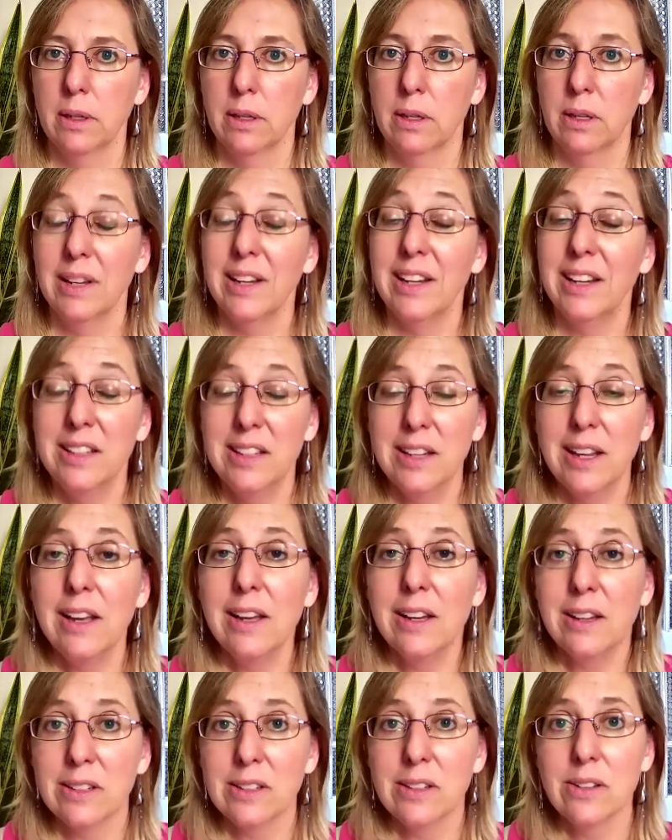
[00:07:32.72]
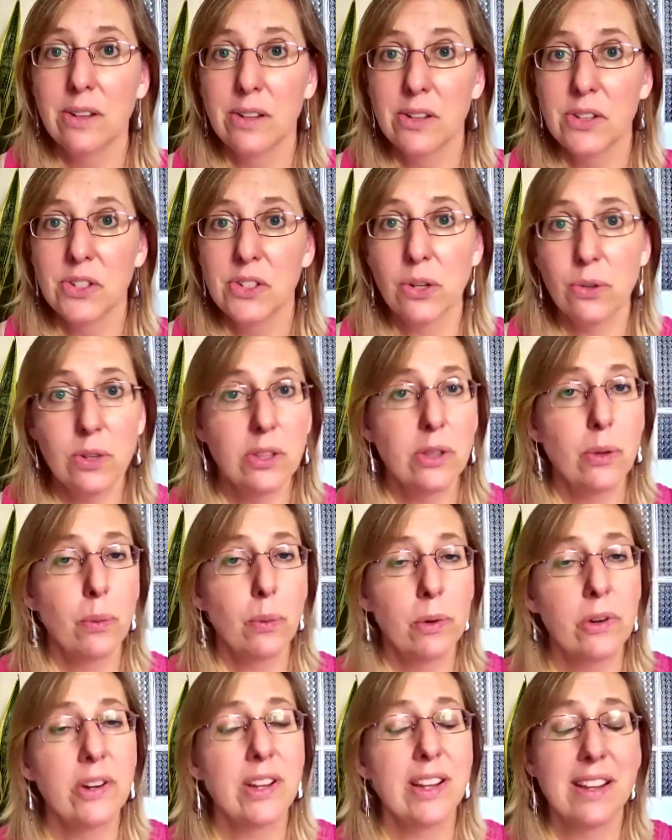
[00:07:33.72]
And yeah, so did the word
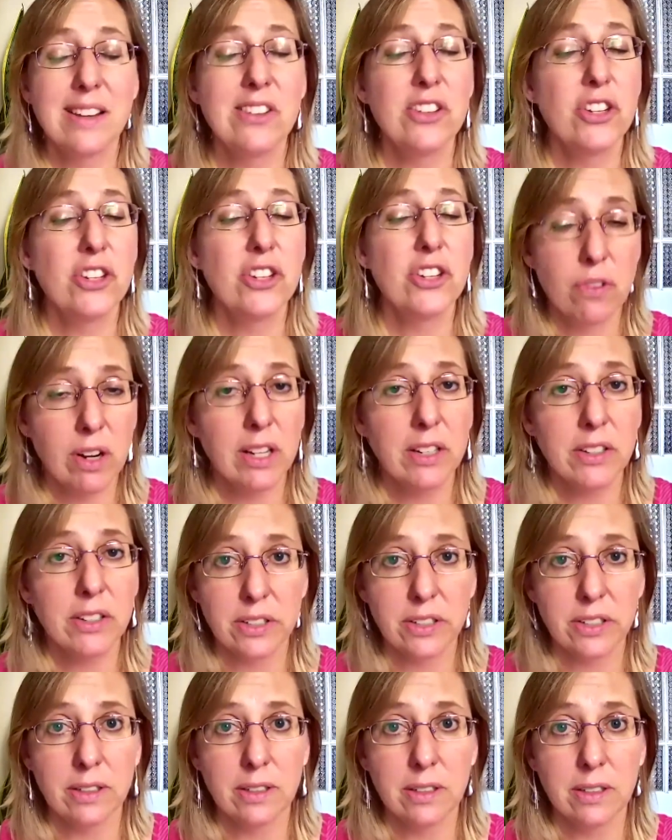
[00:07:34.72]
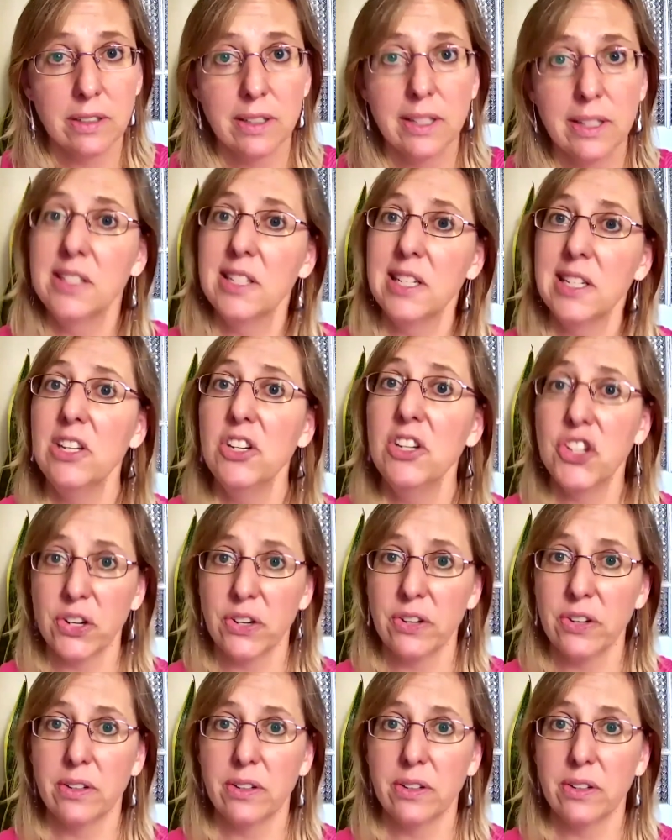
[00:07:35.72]
instructor and teacher.